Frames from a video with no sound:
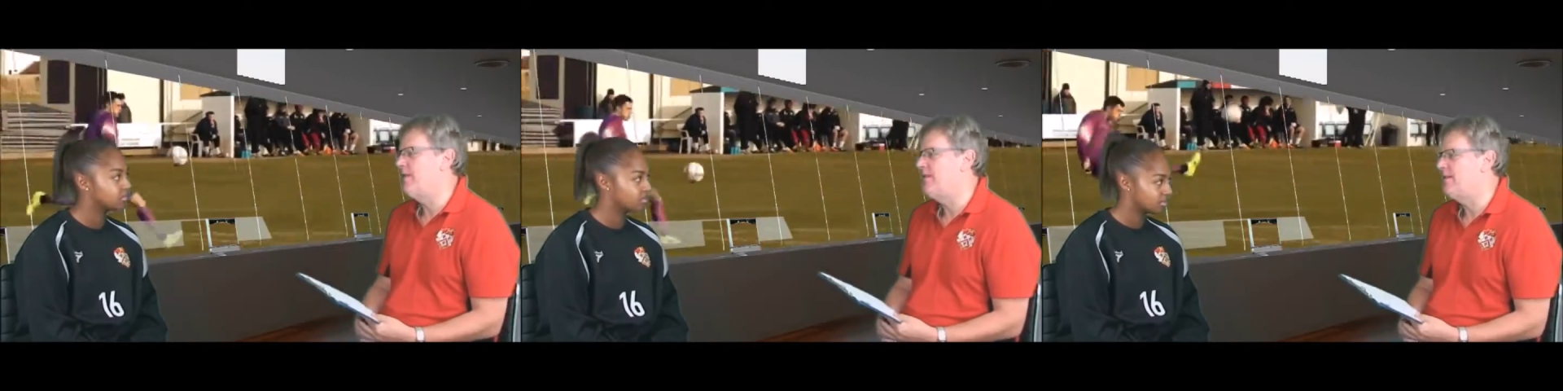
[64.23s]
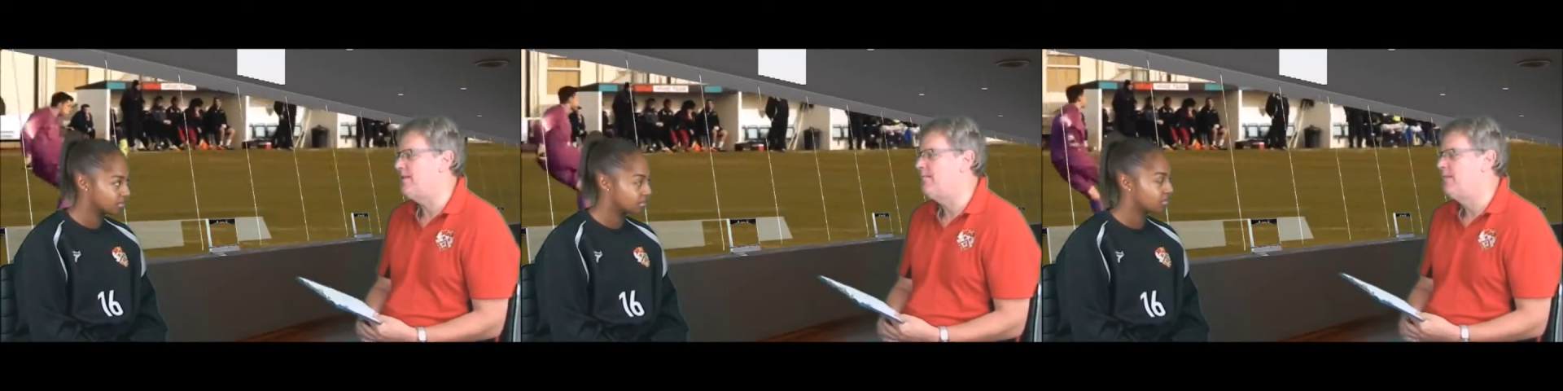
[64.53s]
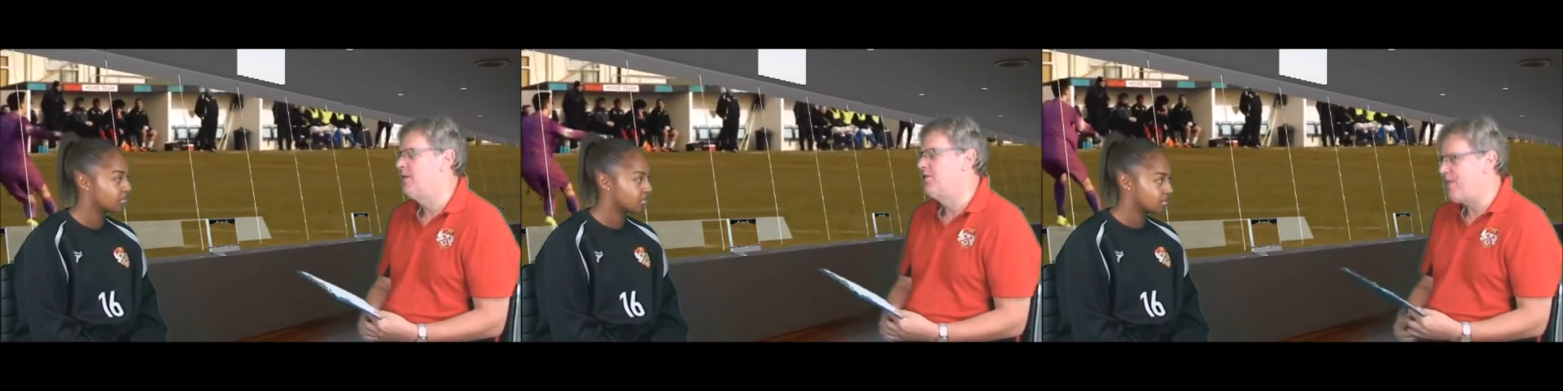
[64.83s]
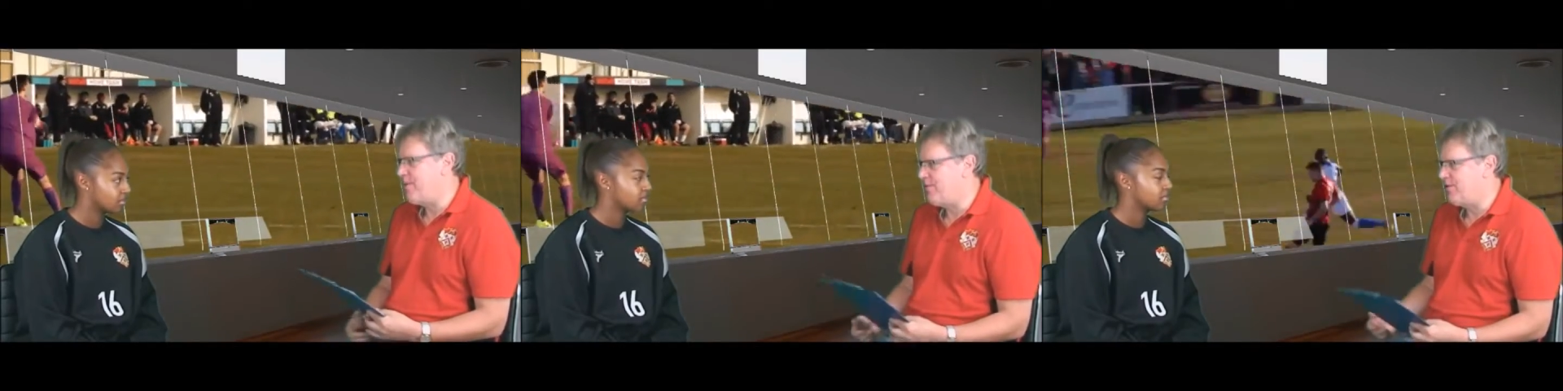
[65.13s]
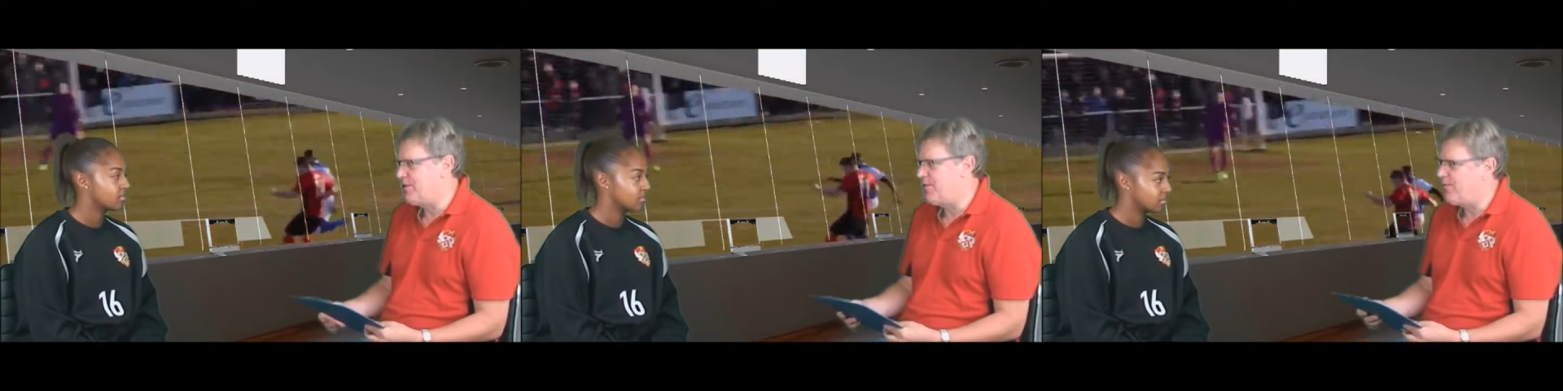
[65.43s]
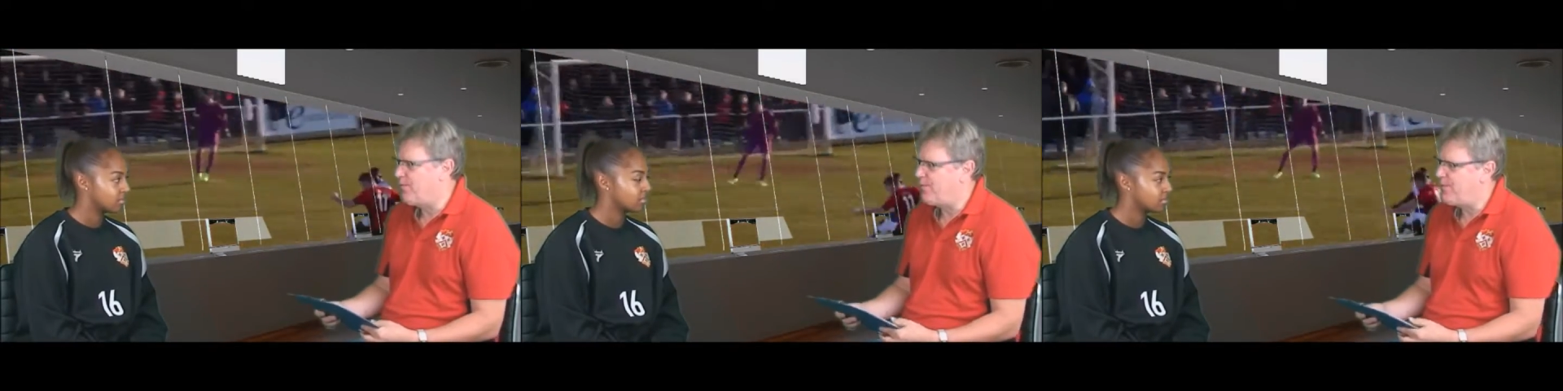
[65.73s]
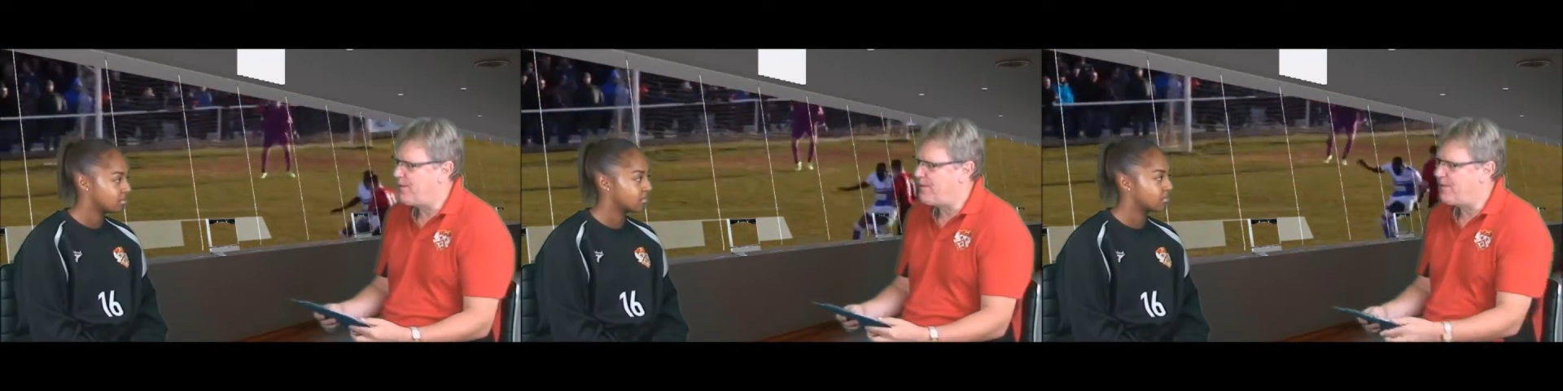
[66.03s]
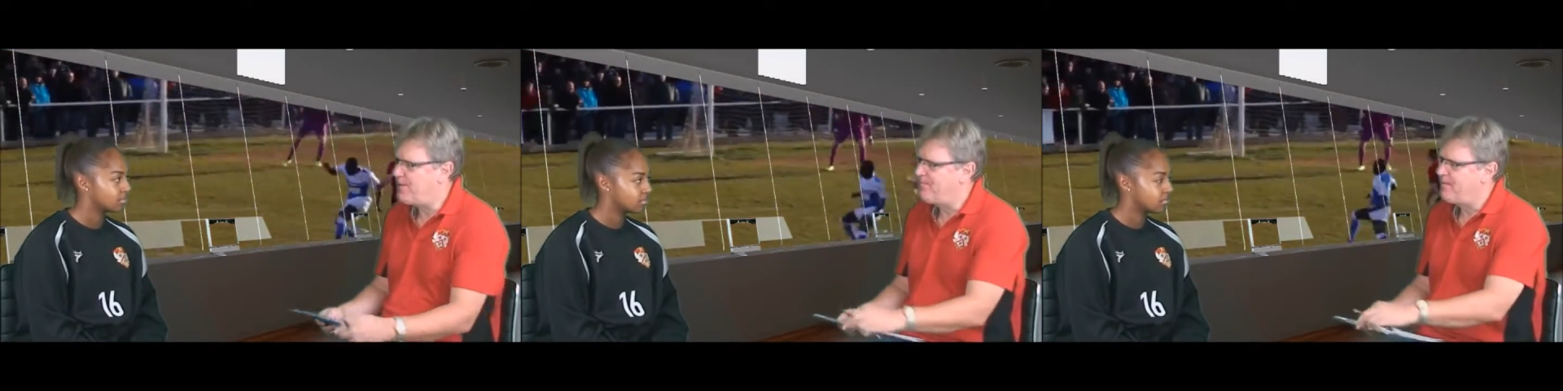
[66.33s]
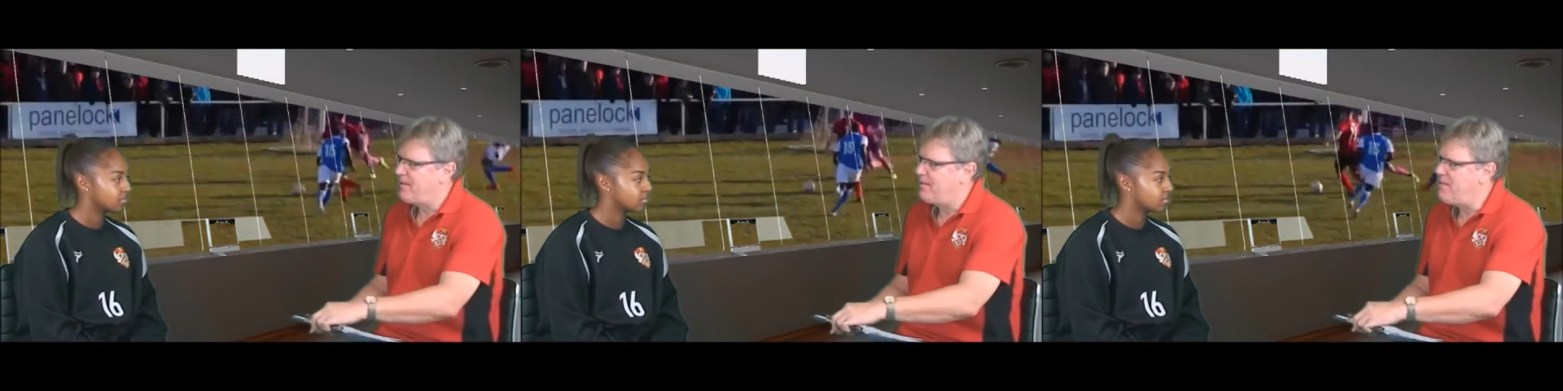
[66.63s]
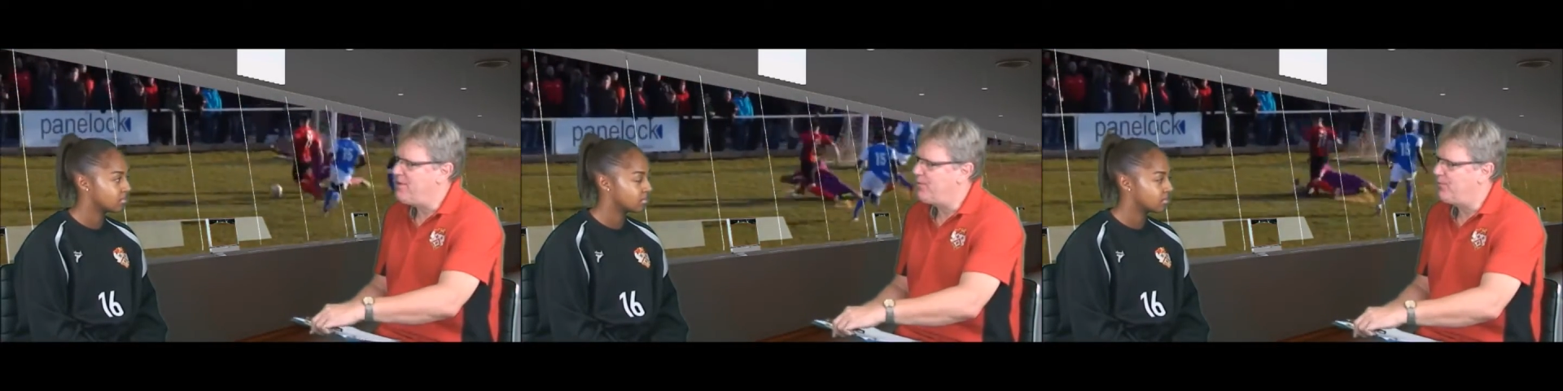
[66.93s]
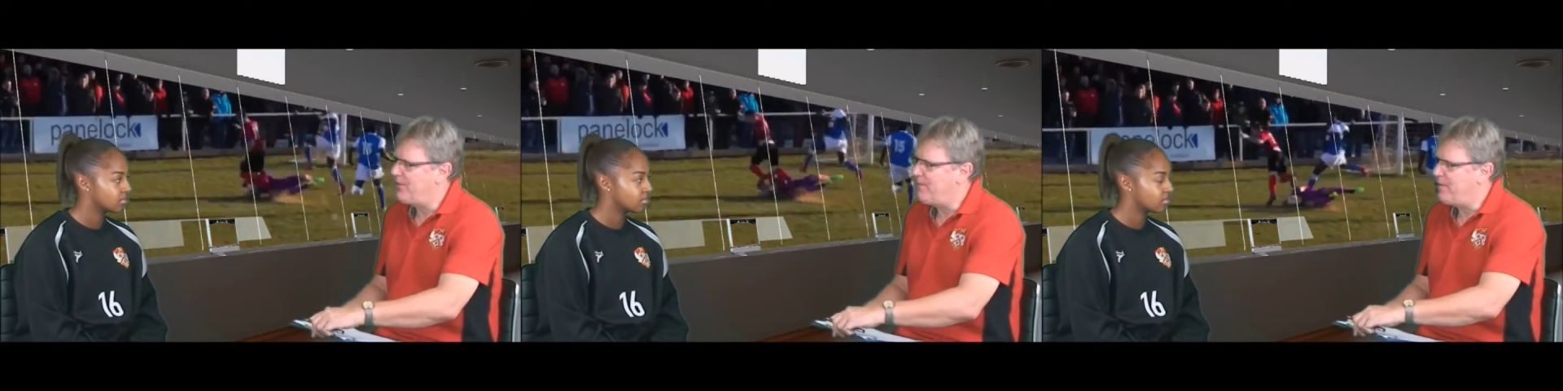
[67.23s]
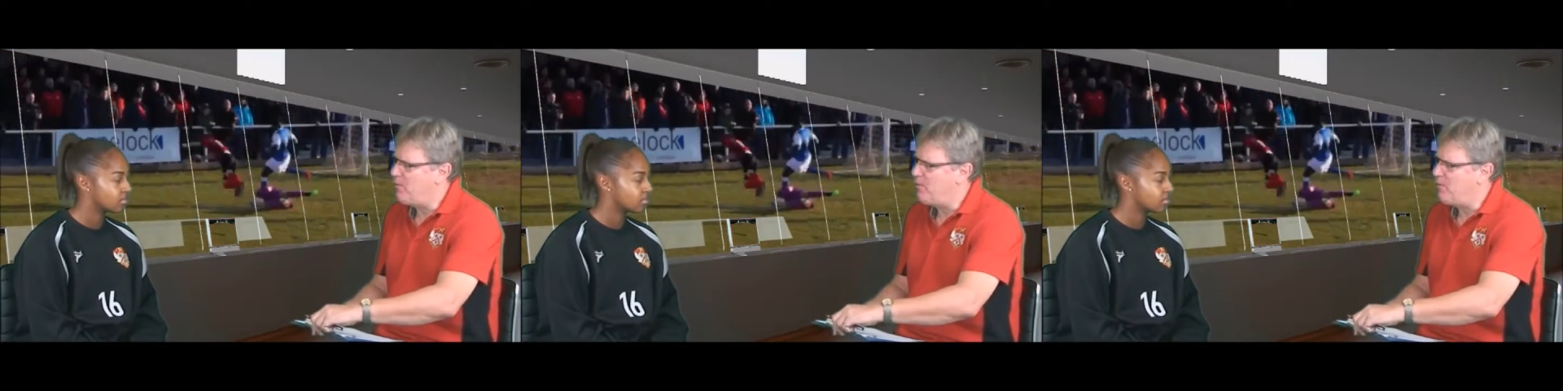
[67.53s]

Speaker 1: his um, treatment of one of the uh, medical team there.